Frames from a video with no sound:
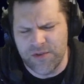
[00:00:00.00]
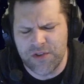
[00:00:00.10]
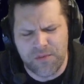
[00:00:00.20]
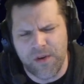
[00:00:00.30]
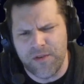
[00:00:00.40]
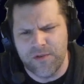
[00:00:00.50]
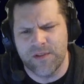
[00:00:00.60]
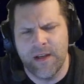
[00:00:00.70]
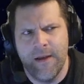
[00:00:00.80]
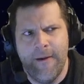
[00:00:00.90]
just one of
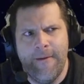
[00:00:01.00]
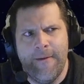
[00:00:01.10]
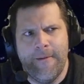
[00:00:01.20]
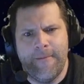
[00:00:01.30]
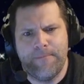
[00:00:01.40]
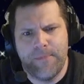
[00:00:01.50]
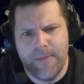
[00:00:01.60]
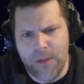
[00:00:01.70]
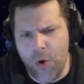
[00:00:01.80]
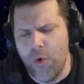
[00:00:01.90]
those,
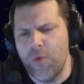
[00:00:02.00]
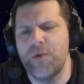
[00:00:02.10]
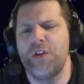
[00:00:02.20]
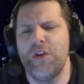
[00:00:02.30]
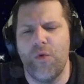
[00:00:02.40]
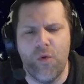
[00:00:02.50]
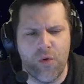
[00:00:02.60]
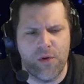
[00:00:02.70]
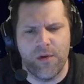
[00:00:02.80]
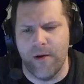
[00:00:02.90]
know
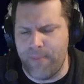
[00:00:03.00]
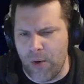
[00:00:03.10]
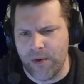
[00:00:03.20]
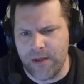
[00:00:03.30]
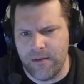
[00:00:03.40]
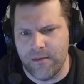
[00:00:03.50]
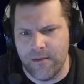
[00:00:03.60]
your opponent